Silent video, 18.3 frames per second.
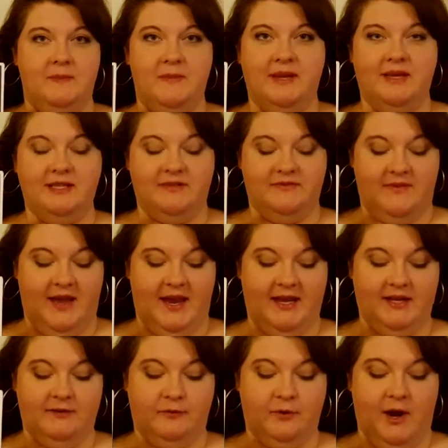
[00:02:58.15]
biggest
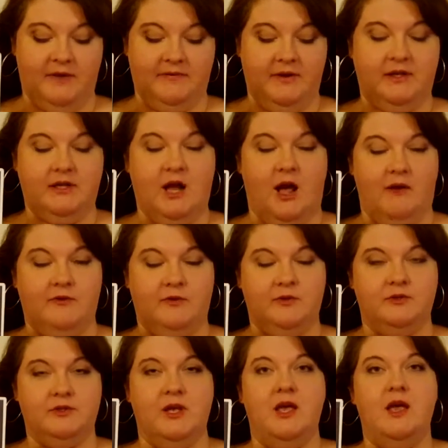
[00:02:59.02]
fan of graphic
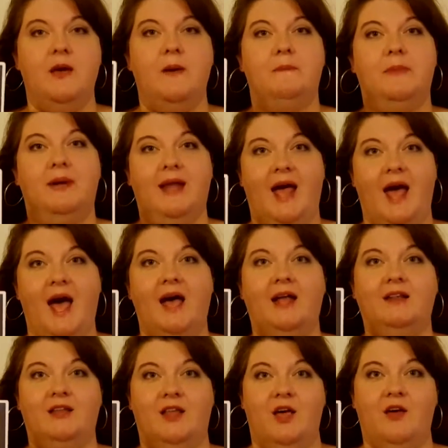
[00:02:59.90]
novels, but
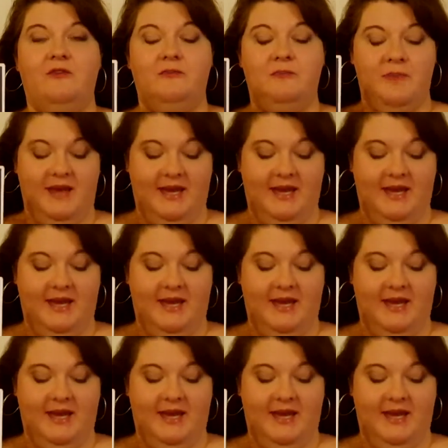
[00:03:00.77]
I love